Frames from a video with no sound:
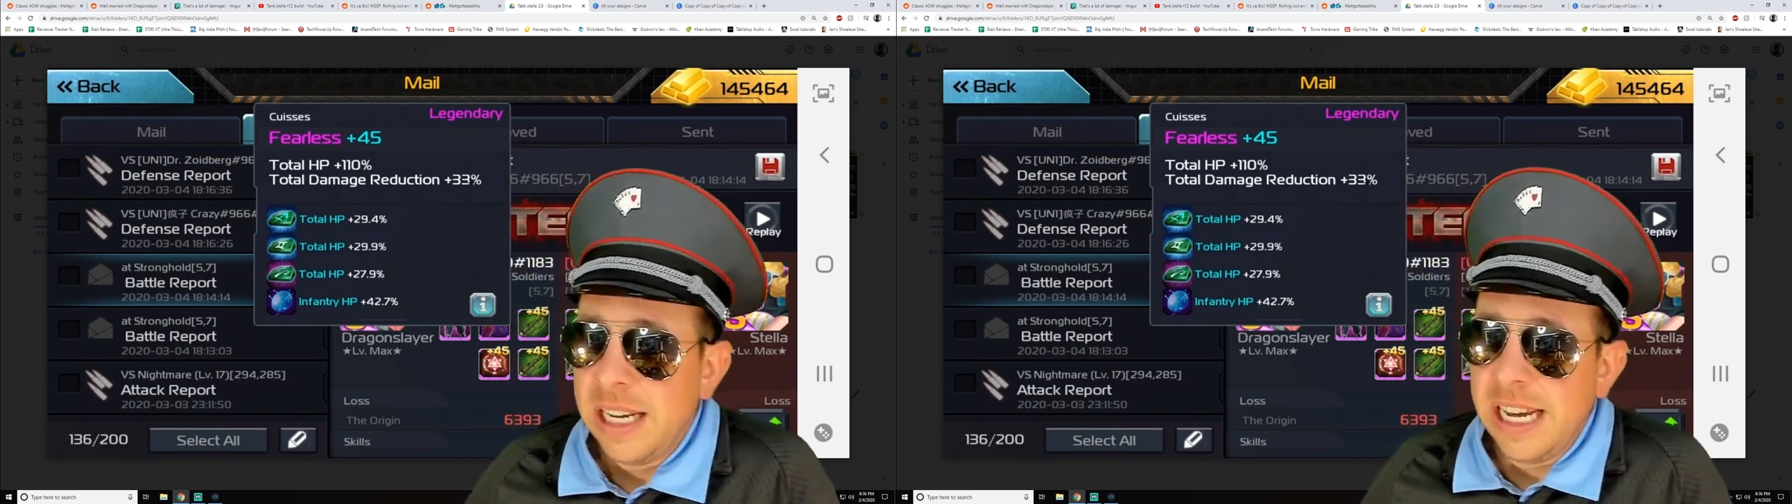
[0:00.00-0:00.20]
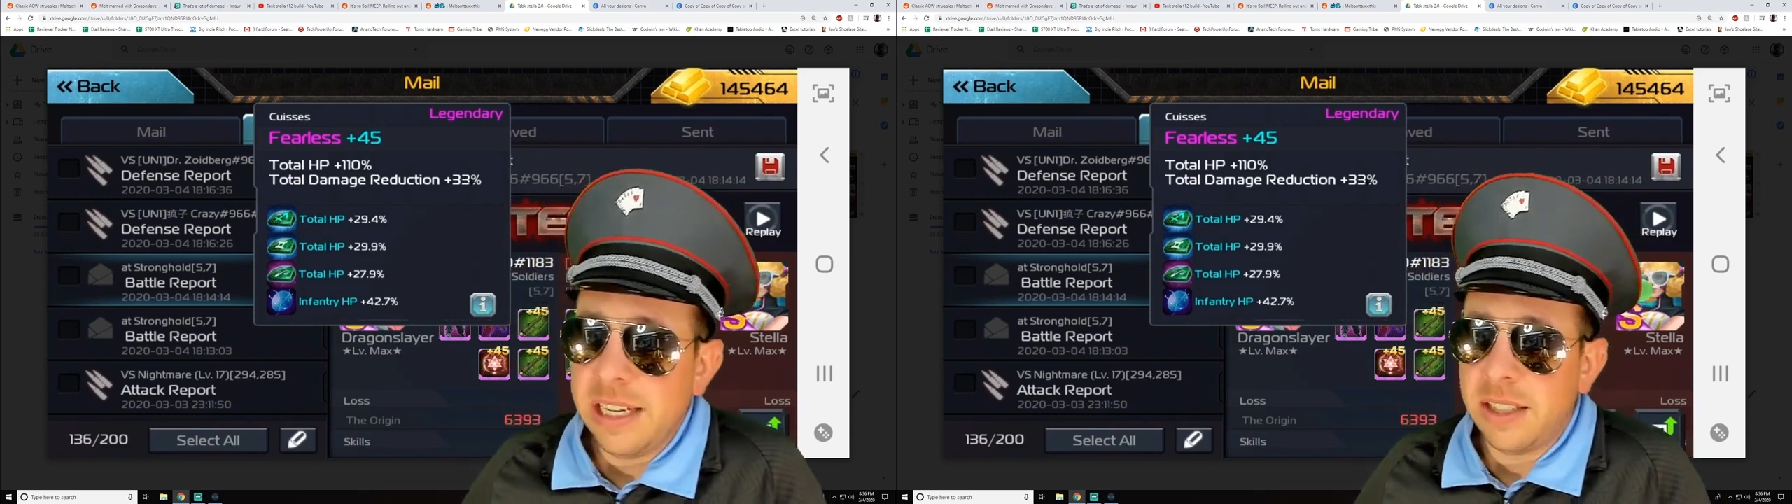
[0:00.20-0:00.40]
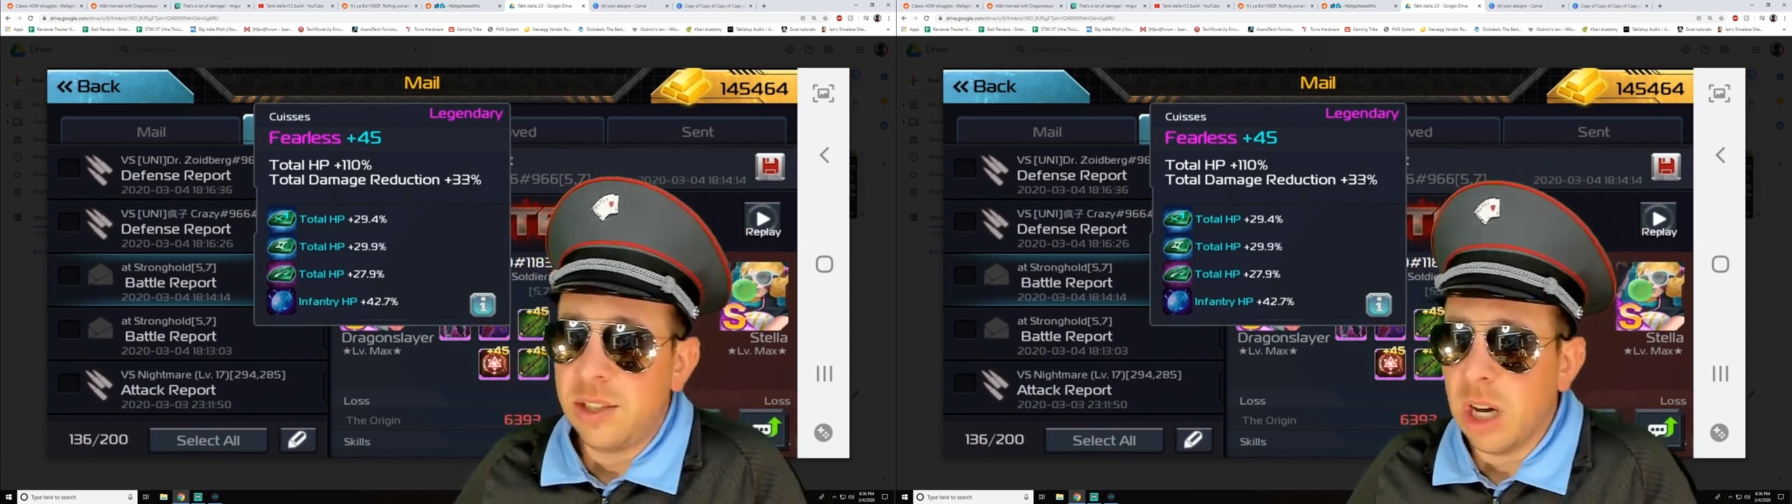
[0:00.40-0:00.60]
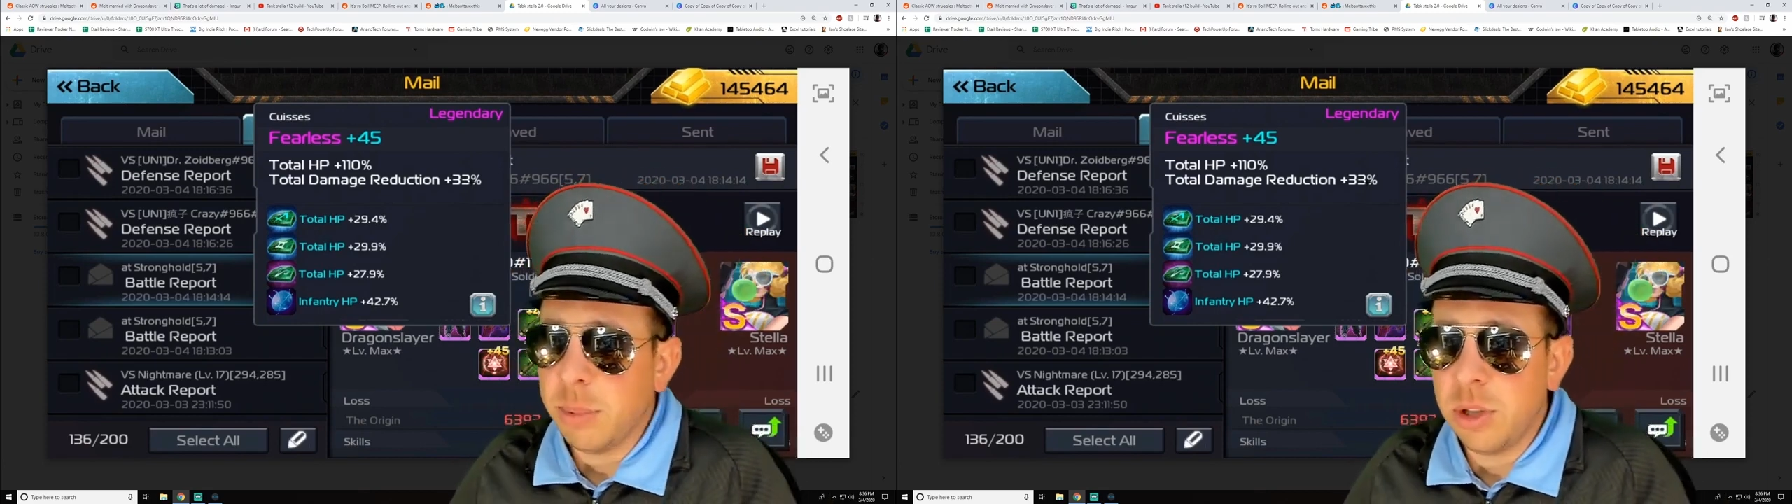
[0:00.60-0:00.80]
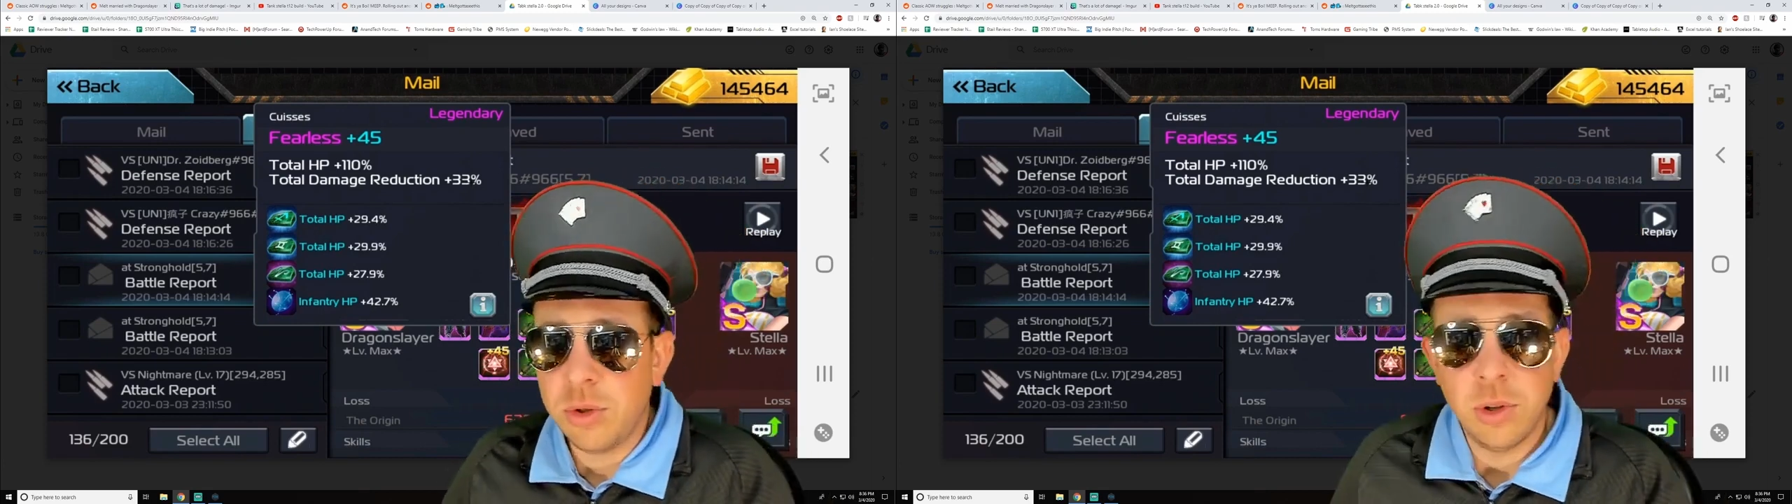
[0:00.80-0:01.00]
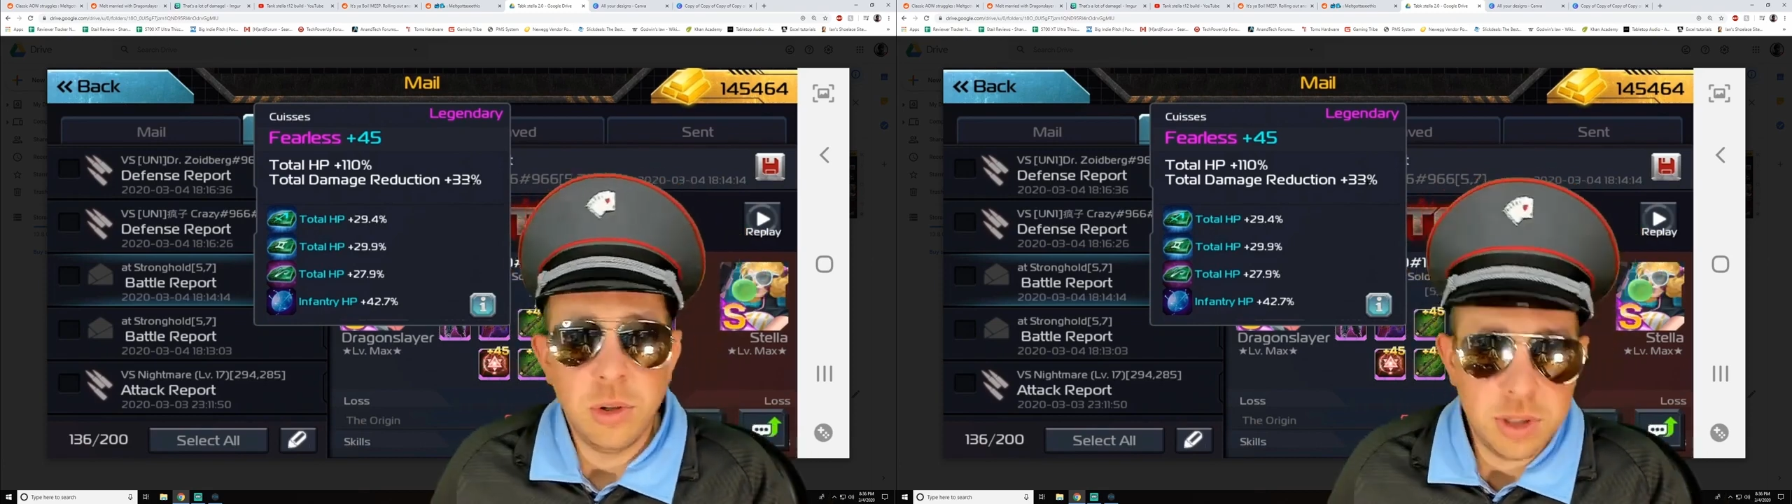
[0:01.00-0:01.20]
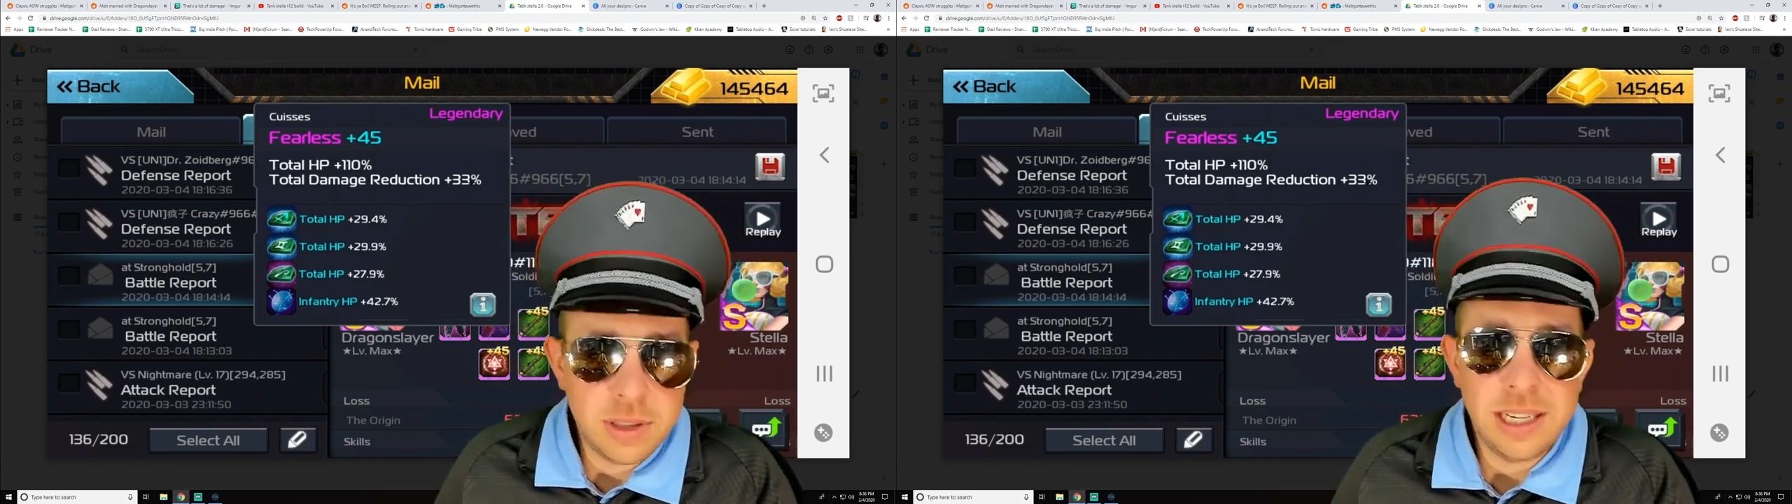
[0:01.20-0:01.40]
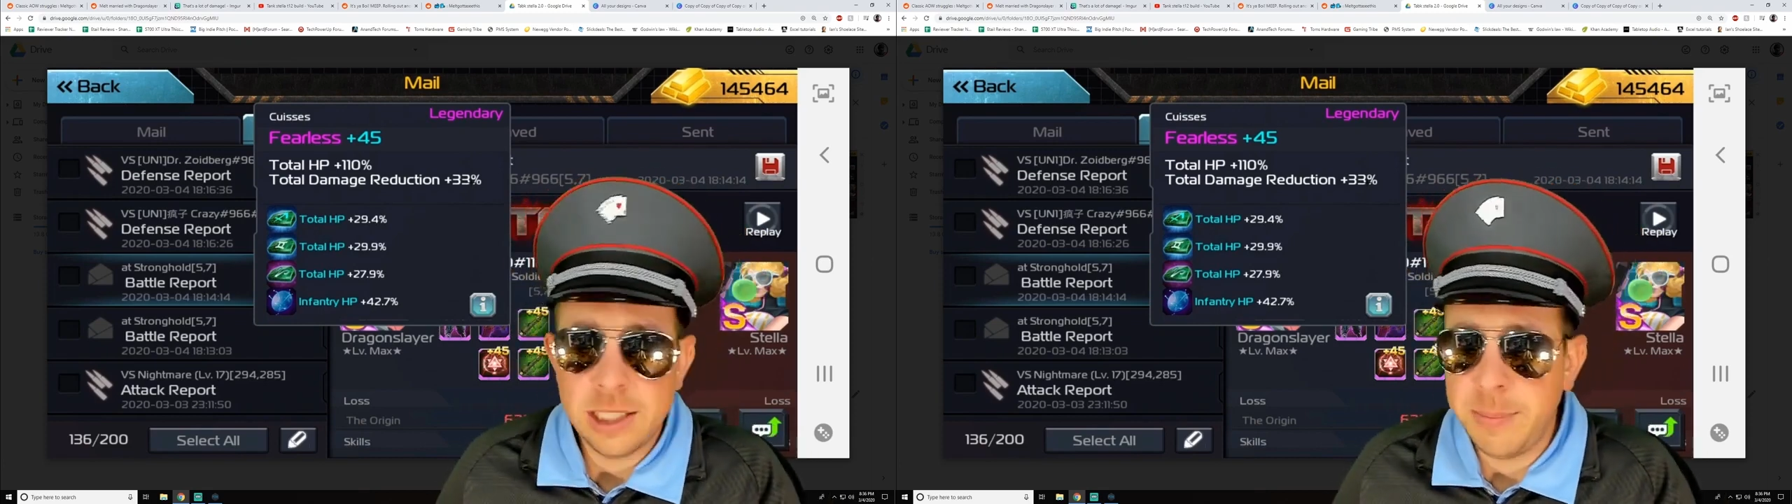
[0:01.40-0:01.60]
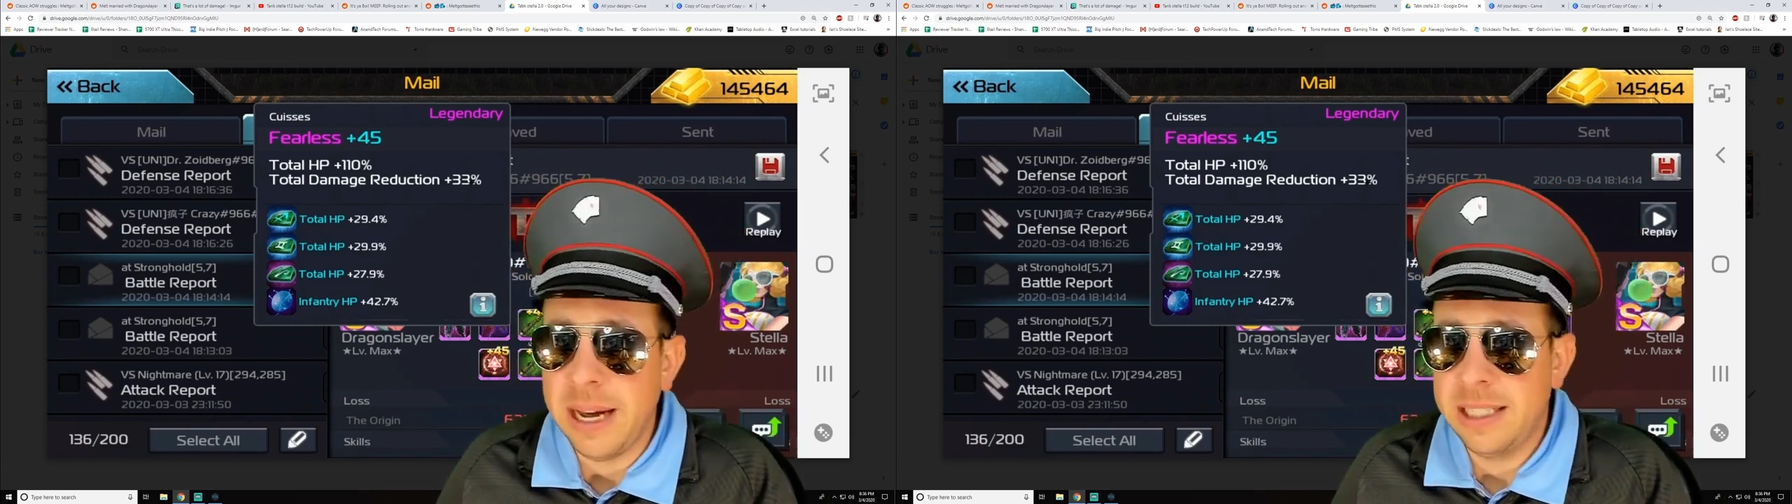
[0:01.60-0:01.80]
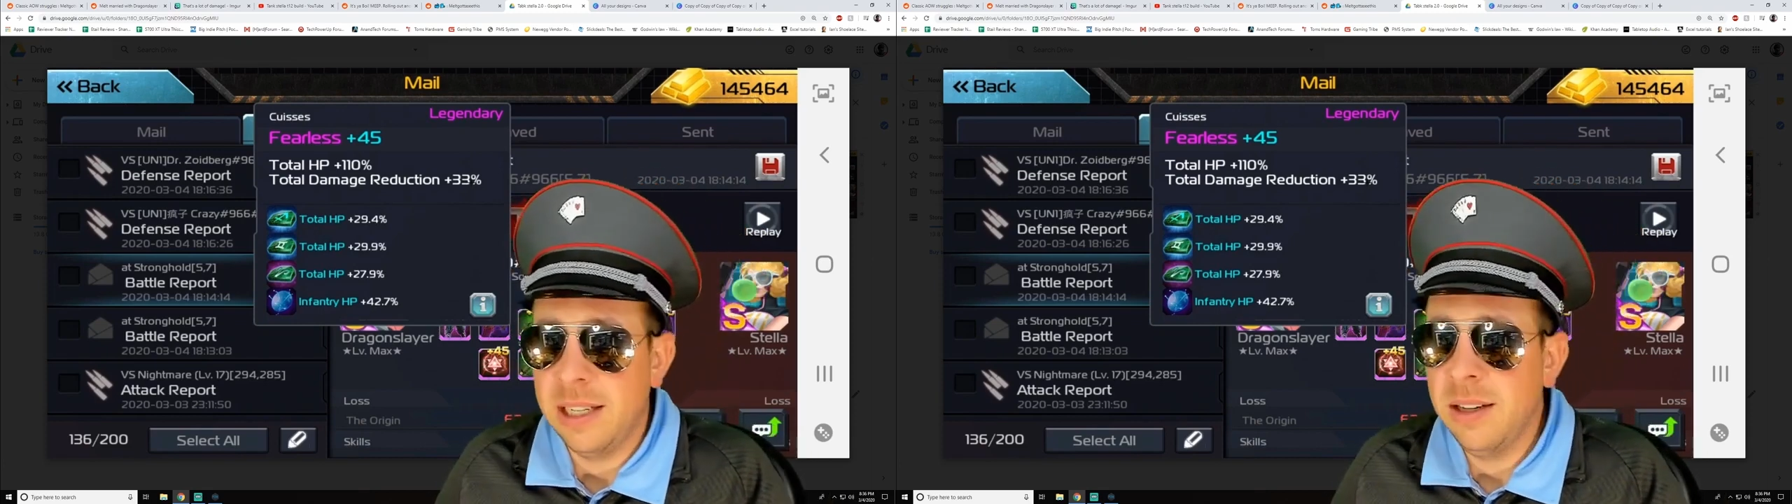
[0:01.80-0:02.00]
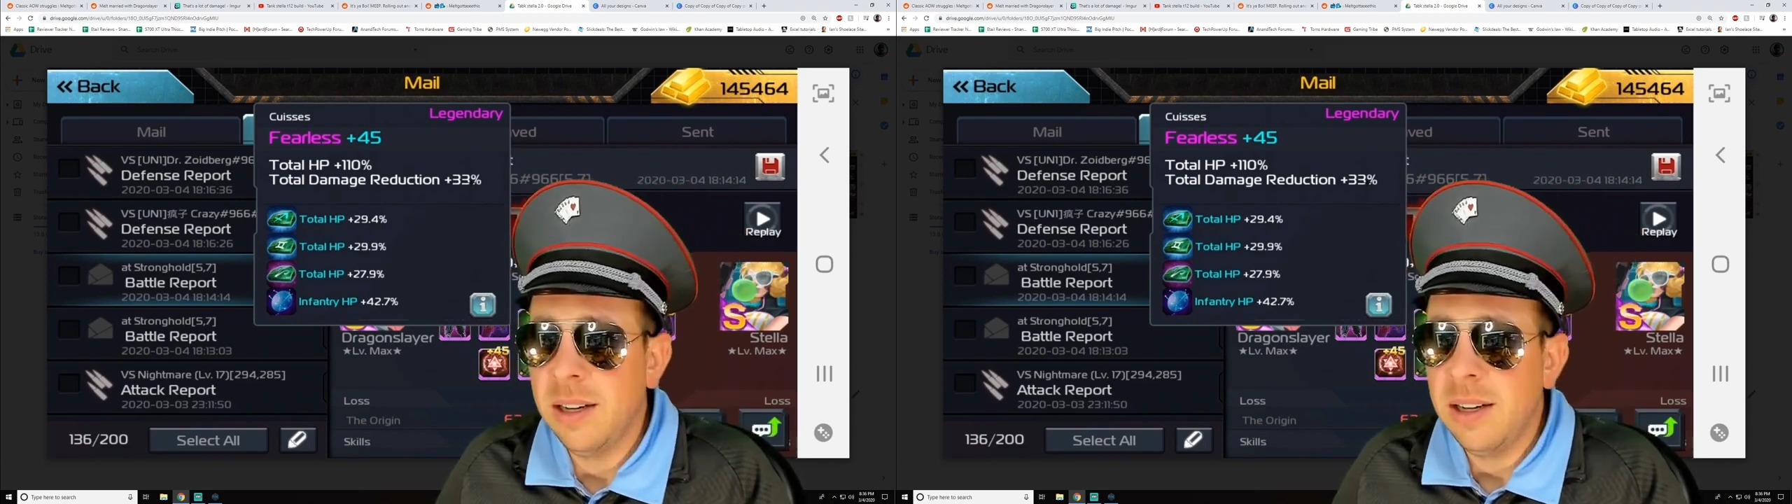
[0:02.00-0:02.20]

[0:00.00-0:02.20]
It's double truths expected.